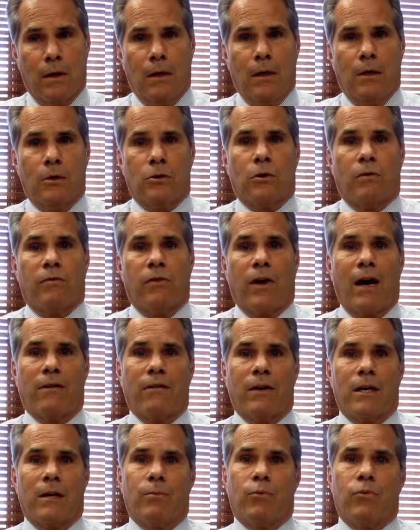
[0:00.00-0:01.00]
So if you have
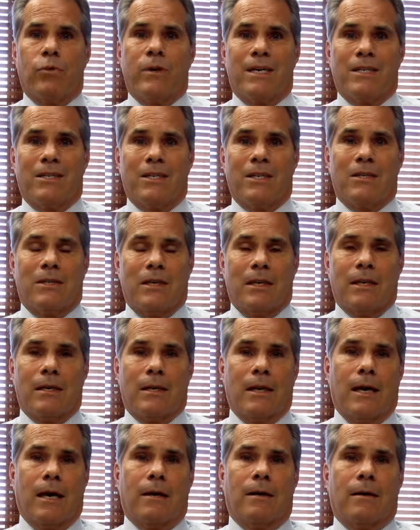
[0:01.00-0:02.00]
any pre-existing
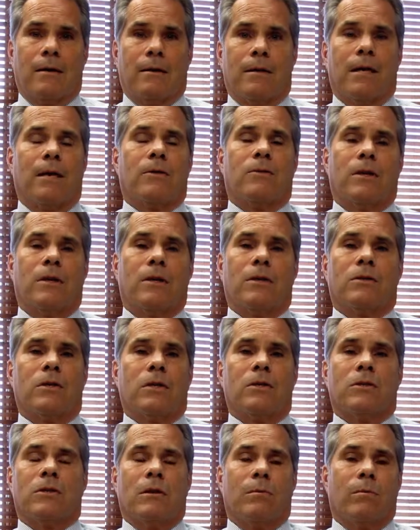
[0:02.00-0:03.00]
debt that
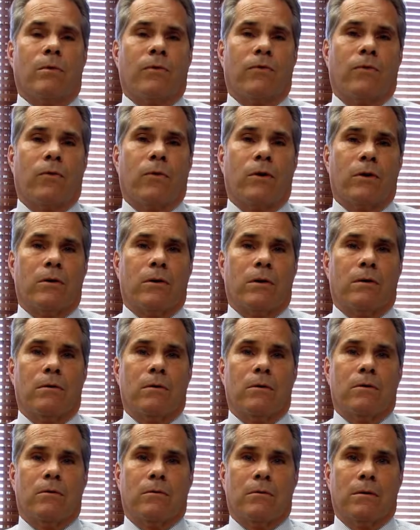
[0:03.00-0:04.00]
existed before you
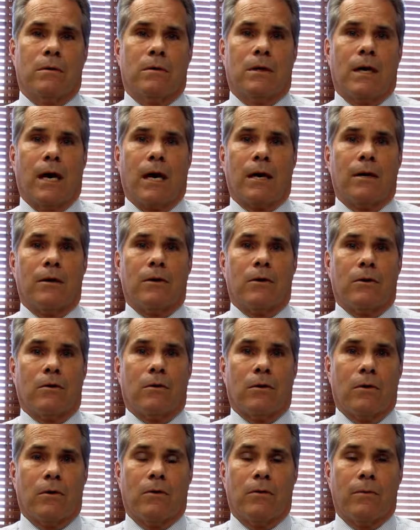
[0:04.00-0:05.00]
got into your
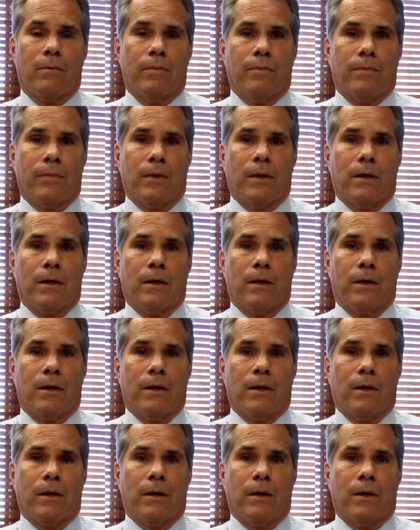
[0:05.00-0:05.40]
home,